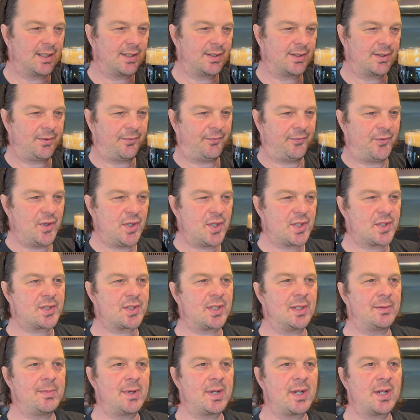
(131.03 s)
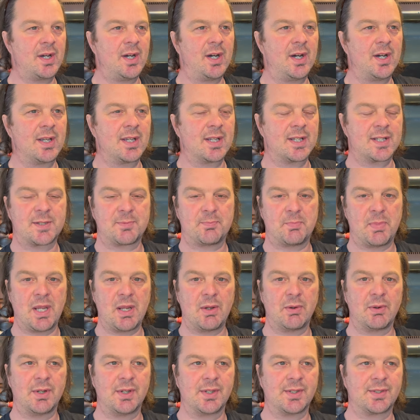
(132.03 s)
the first time I, I,
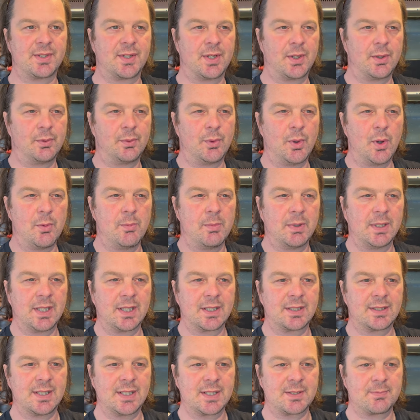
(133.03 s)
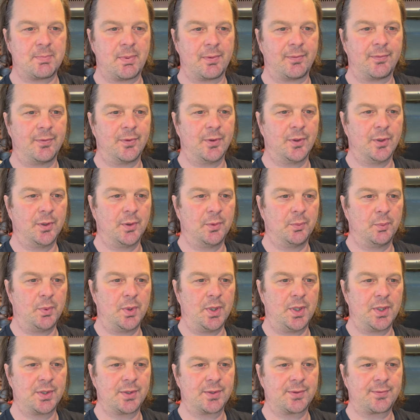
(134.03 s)
experienced an aroma like this before
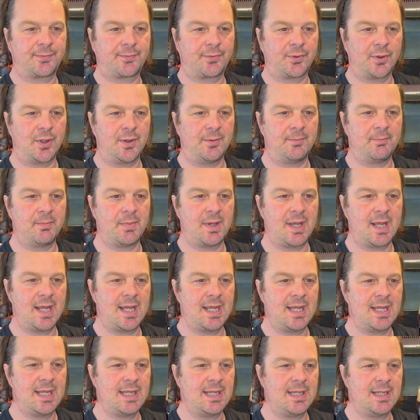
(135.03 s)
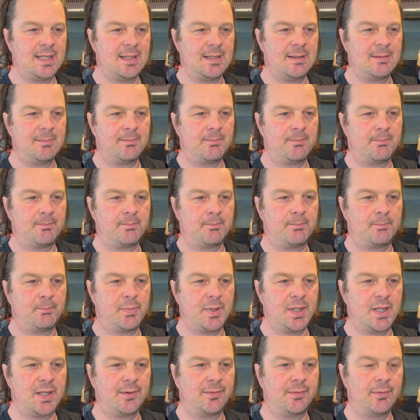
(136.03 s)
was from a
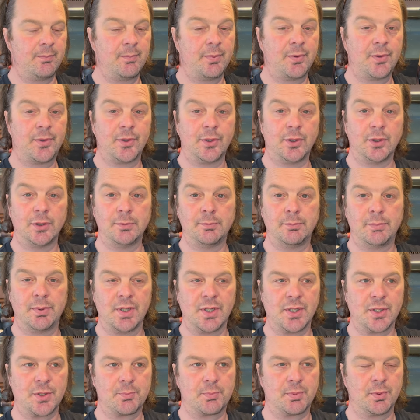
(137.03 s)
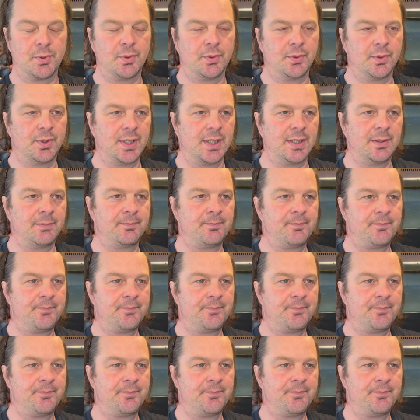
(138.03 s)
beer from Thornbridge Brewery.